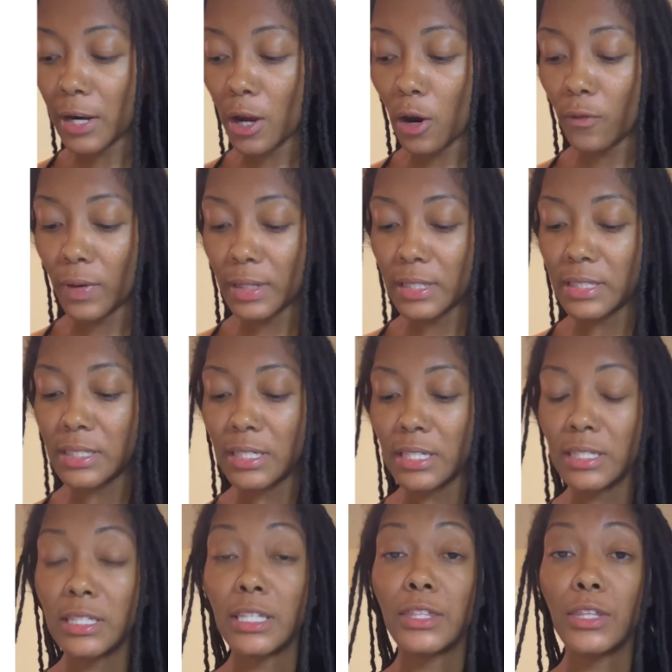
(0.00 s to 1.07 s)
already
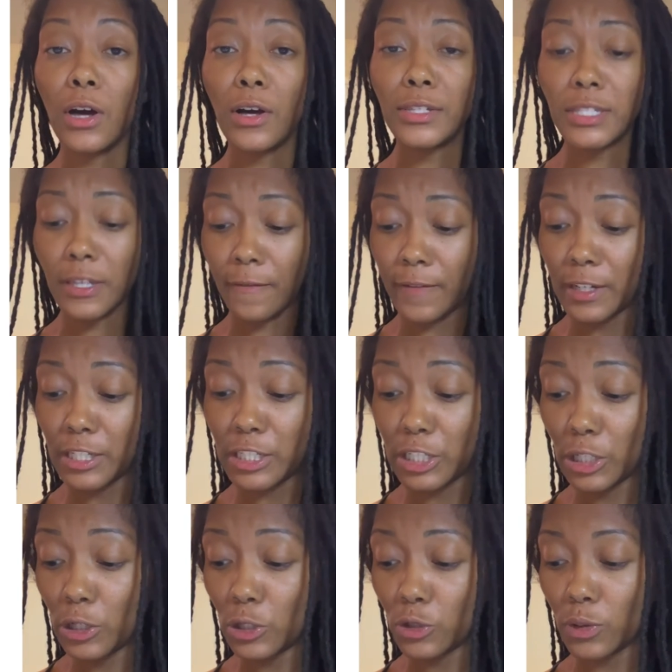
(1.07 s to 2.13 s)
sees the thoughts of his
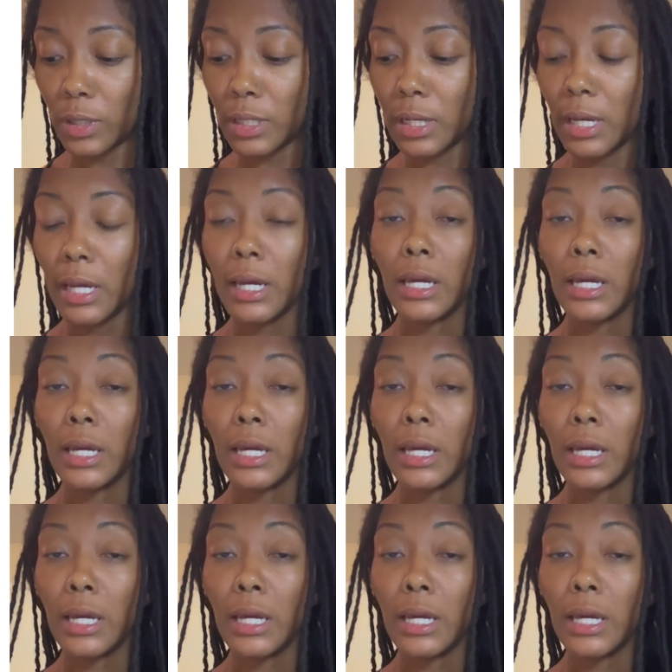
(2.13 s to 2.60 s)
children.